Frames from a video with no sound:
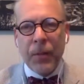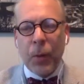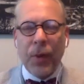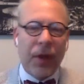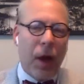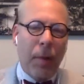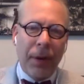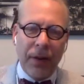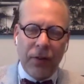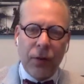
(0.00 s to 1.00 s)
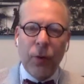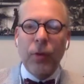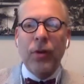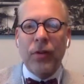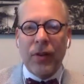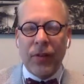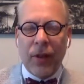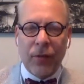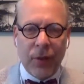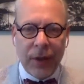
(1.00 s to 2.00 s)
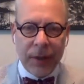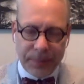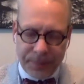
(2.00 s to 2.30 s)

Well, the company sued successfully,